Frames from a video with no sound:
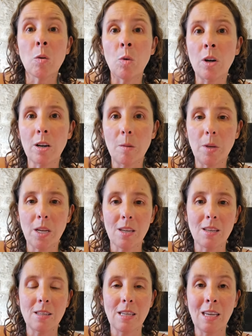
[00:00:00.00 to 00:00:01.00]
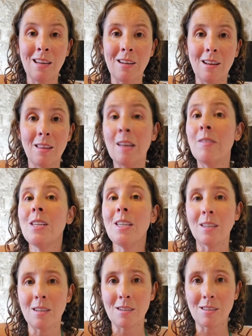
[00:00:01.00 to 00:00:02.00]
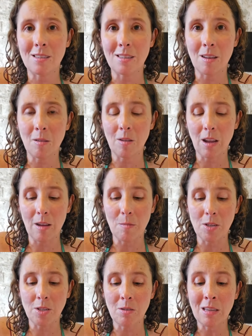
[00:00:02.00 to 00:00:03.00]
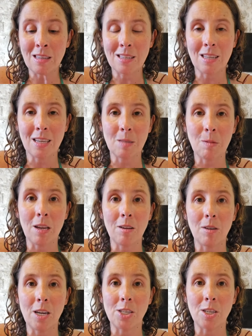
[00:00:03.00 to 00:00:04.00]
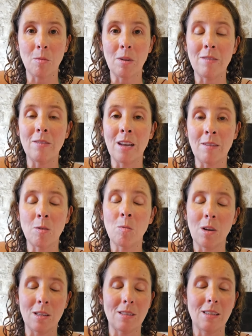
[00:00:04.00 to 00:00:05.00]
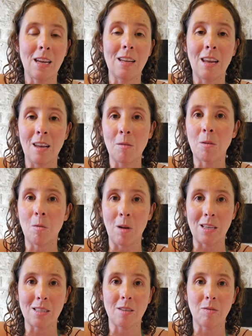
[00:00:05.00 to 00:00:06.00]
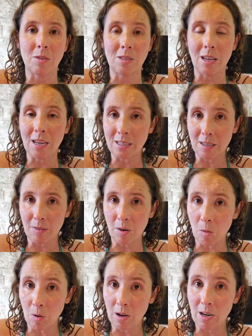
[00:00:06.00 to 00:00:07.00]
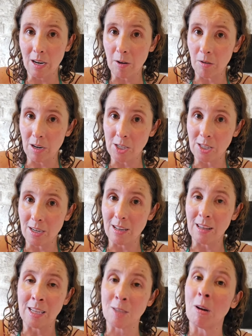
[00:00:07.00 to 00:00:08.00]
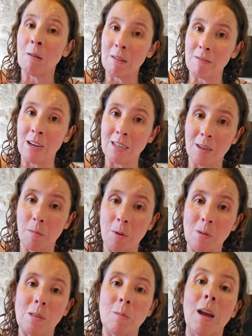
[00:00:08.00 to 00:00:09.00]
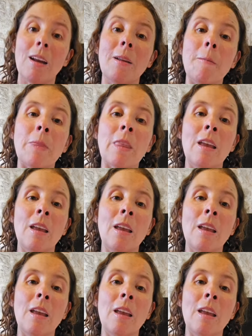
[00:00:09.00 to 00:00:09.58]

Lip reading: work, because in 11 years that I've been doing this at Expat in Croatia, we have never once had any request for scientific work in Croatia, and that's why we've not done a post about it.